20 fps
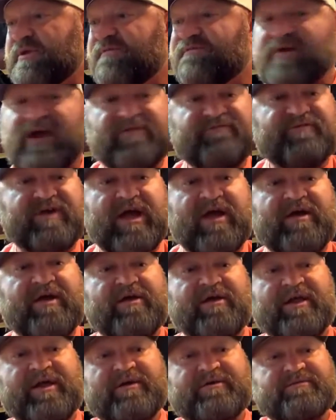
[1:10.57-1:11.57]
I don't
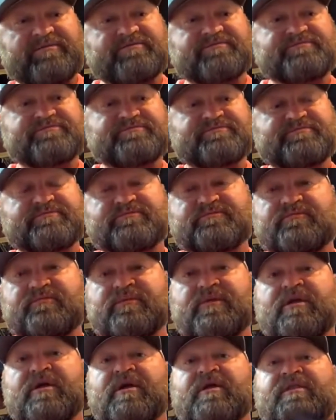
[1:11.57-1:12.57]
know.
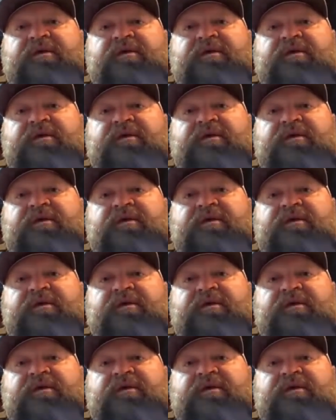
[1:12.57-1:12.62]
We got